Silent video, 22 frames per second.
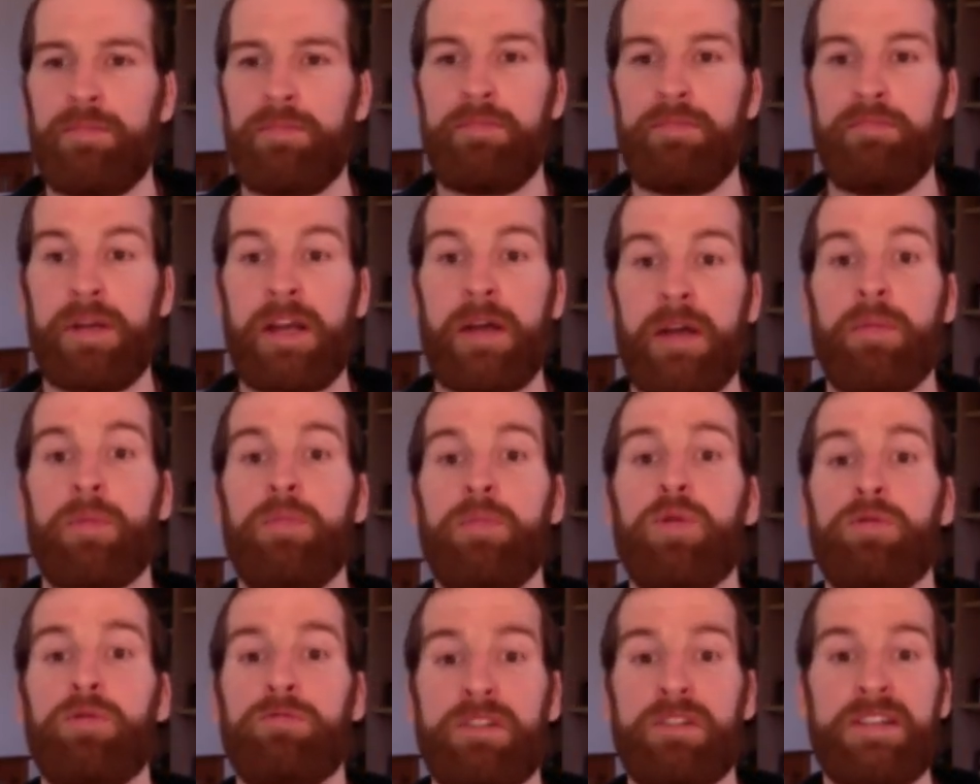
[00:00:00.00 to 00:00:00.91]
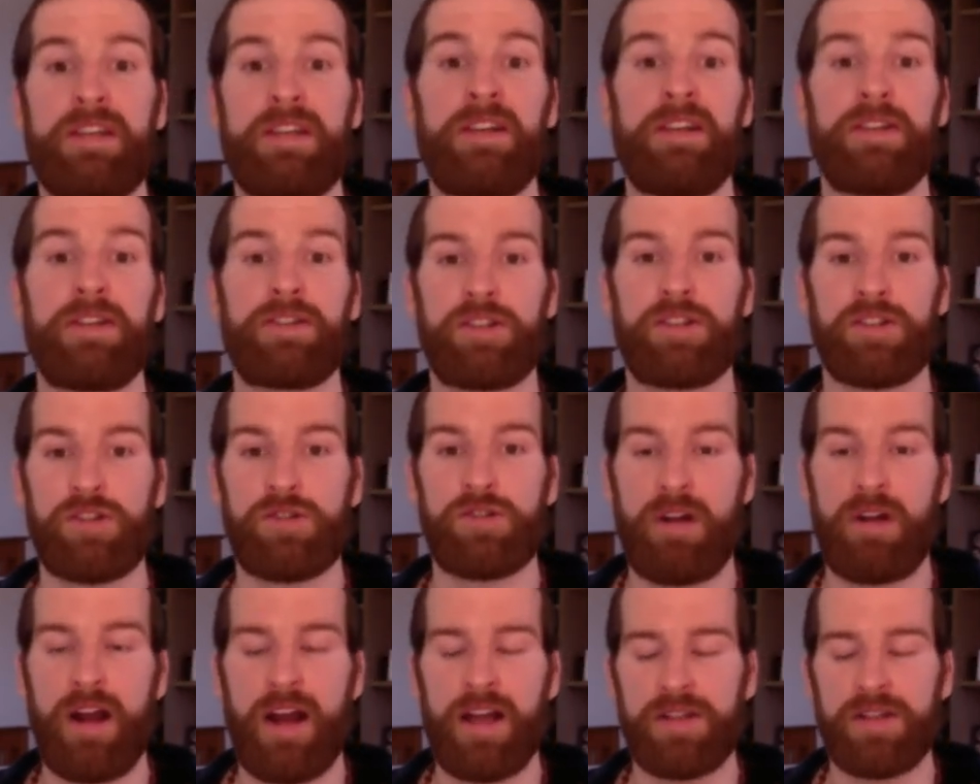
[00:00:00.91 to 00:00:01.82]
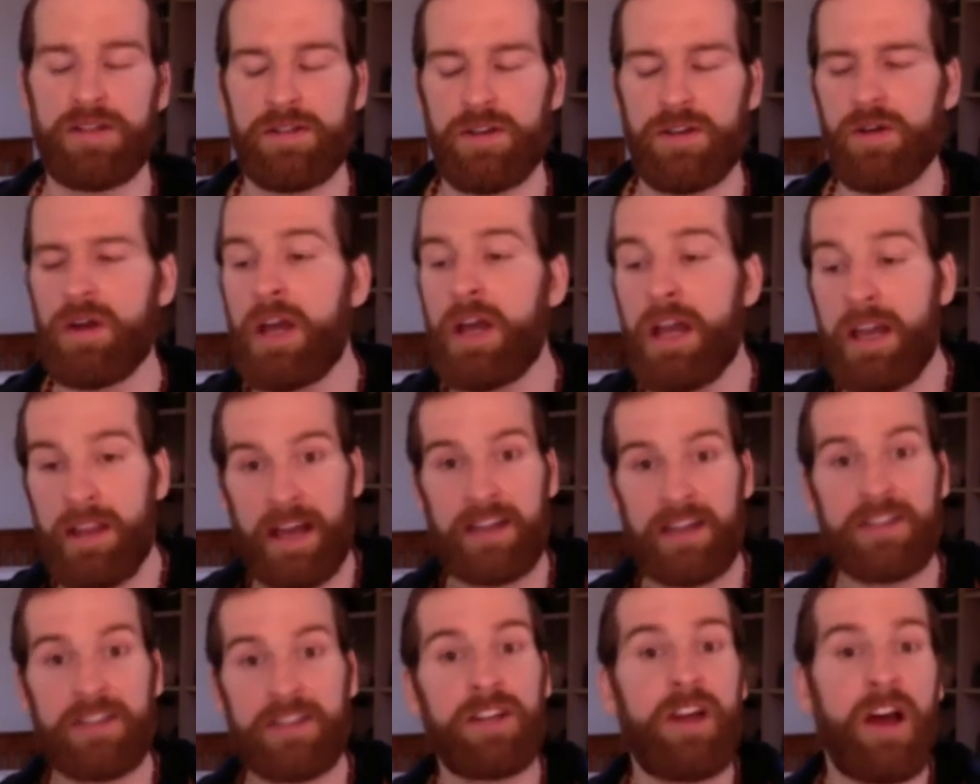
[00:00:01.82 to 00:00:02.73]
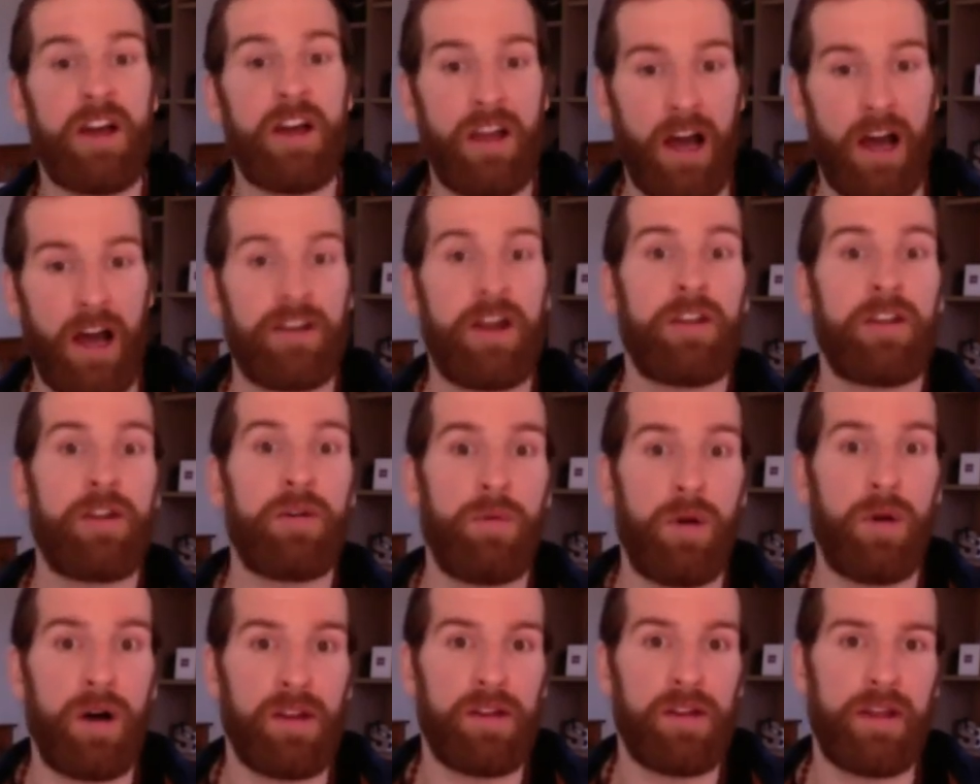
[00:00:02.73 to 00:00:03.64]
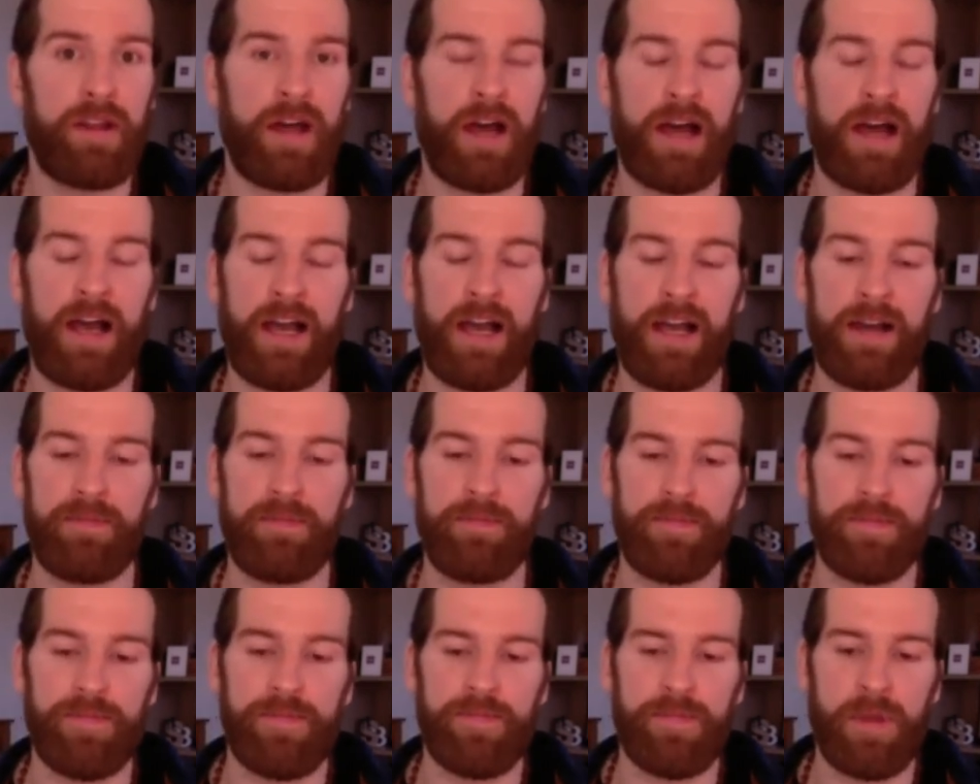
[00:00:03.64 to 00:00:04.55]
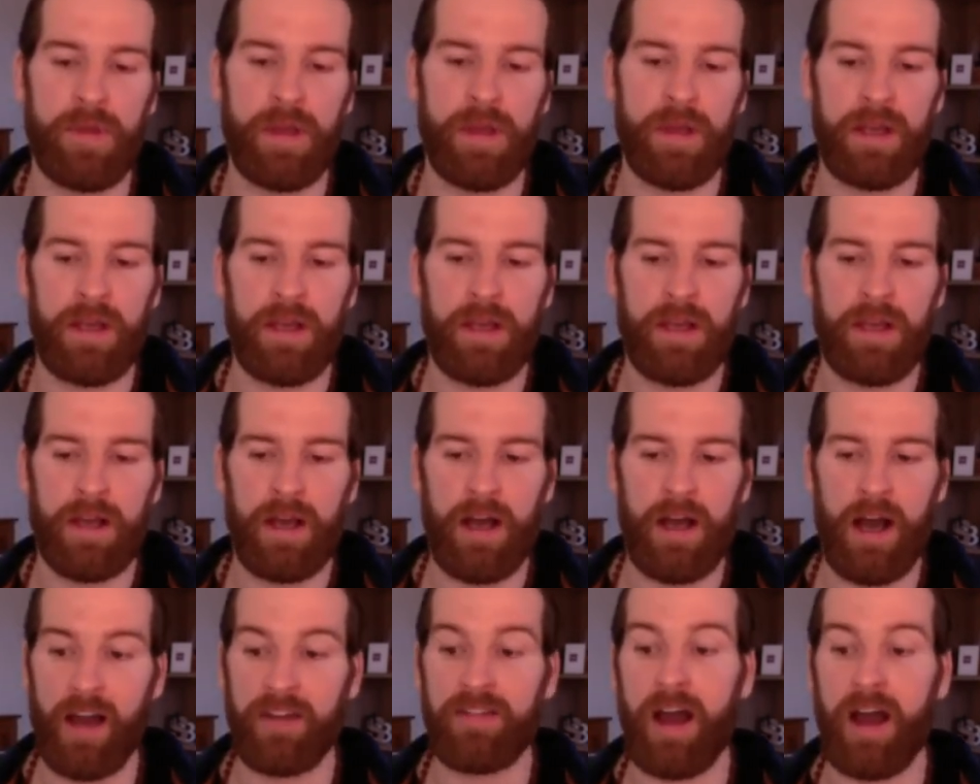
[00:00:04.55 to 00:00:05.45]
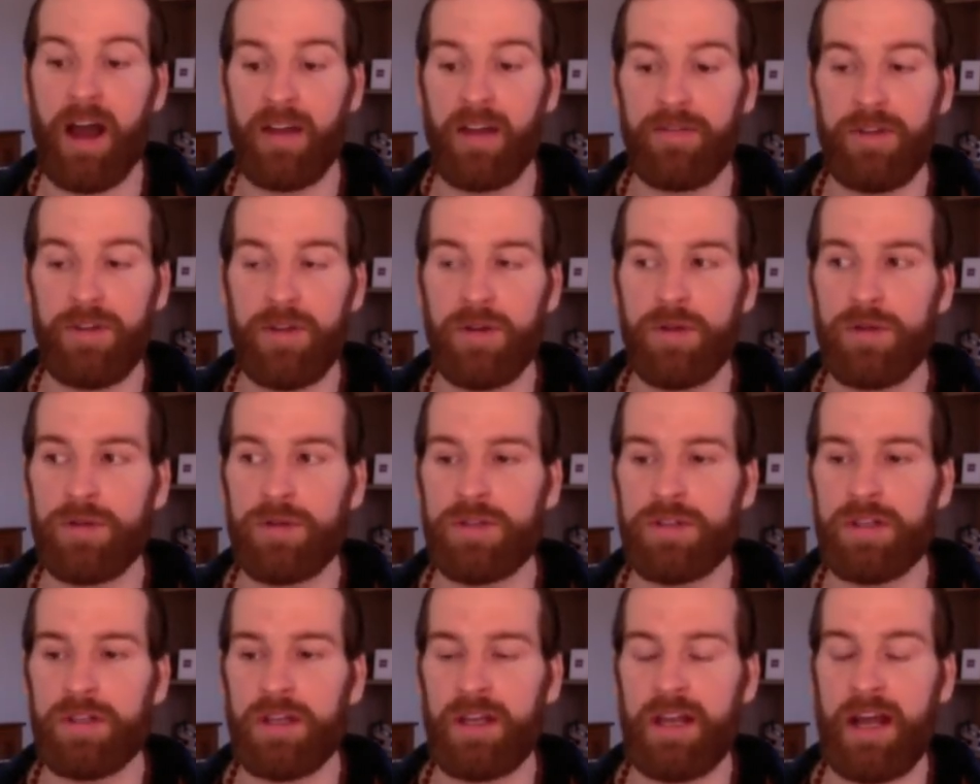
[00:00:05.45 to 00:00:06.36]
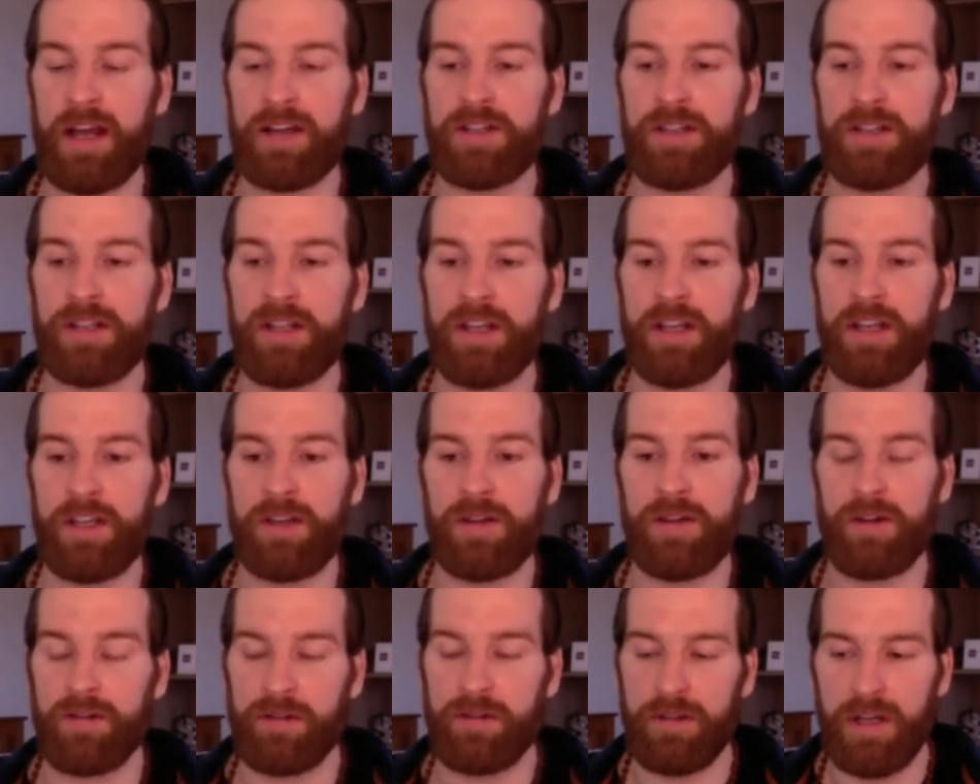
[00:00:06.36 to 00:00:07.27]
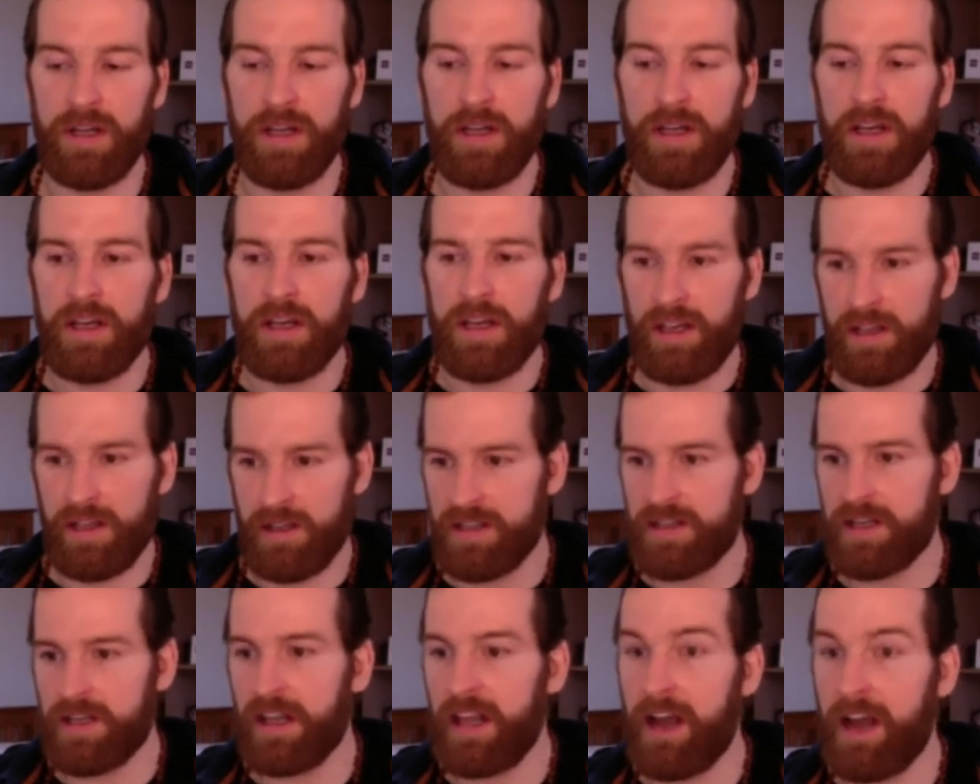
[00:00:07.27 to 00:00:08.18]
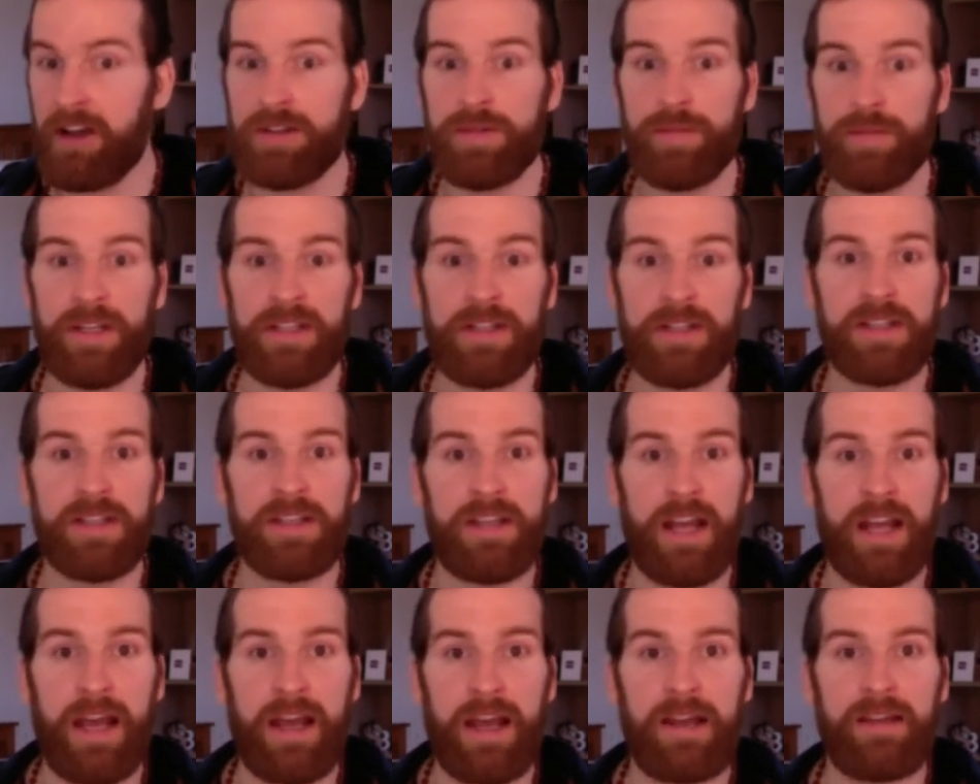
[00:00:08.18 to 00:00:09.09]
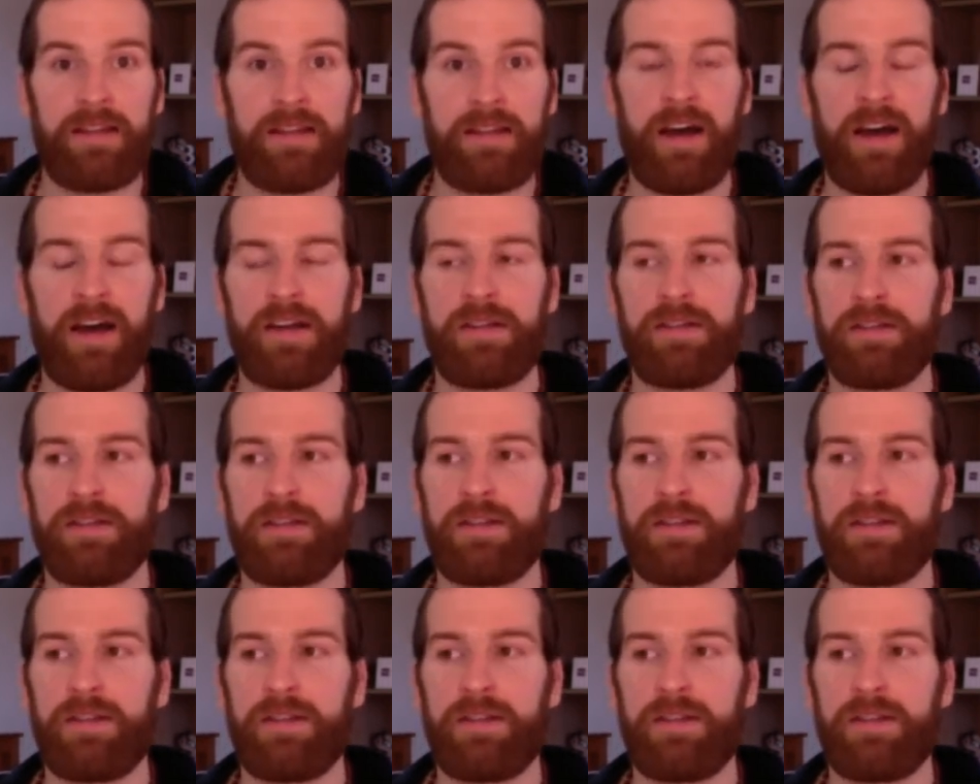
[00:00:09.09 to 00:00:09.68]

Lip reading: becoming more resilient to stress. So that's another one that I've used, and actually, this allows me to say that